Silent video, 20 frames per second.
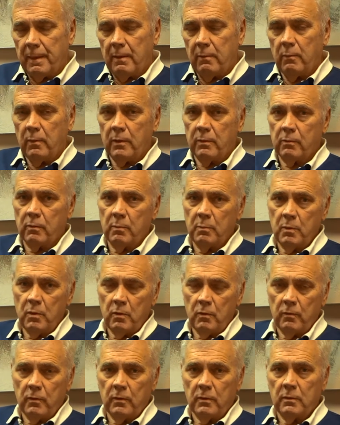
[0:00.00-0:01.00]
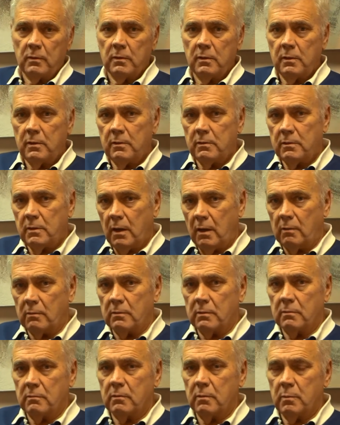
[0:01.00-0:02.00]
With removal, you don't.
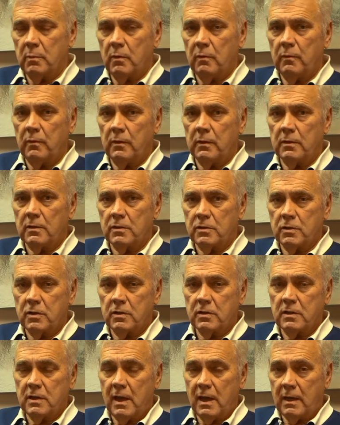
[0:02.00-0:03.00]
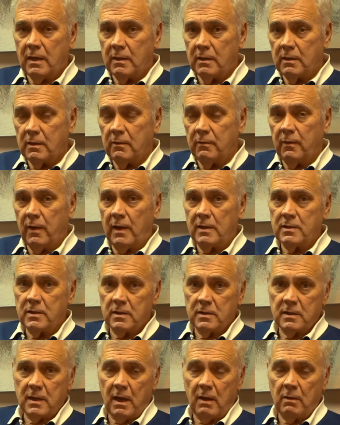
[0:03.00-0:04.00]
Removal is just taking the
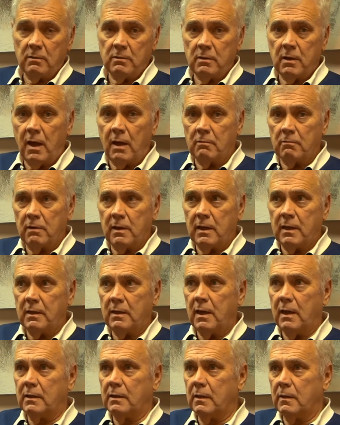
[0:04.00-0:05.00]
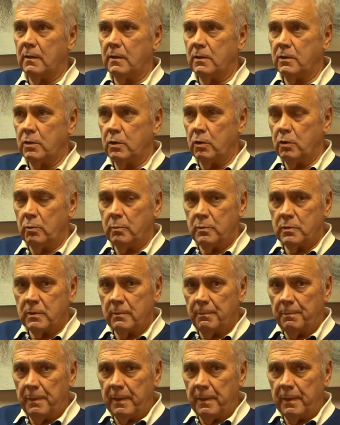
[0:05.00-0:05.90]
devices out, not reconnecting the tubes.